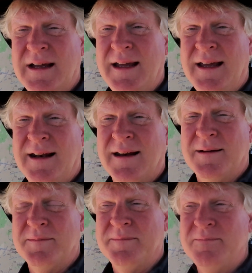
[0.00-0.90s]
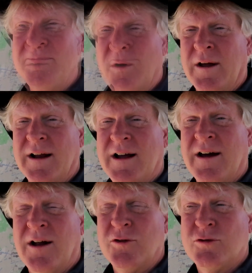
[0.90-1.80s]
And we're going to
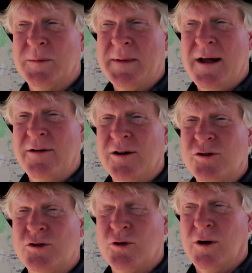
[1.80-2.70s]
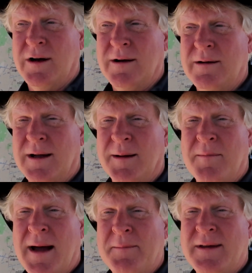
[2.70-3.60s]
cut our trip down here short.
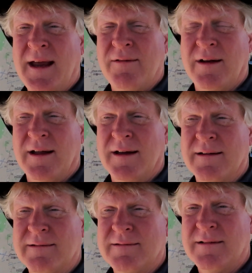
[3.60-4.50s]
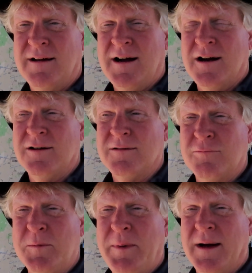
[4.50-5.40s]
Mom's having a heart
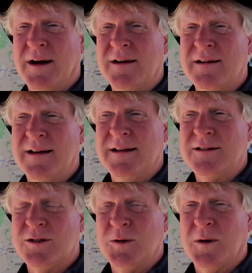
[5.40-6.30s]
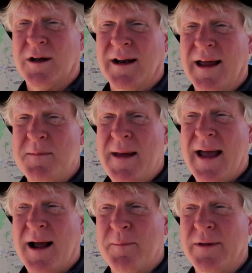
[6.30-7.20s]
repair, and so we're going to head
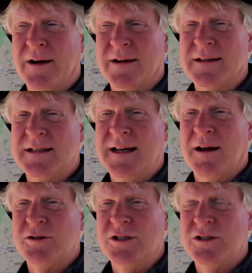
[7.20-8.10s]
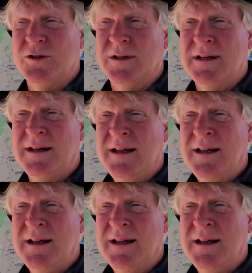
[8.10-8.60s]
back up there and see how she's doing,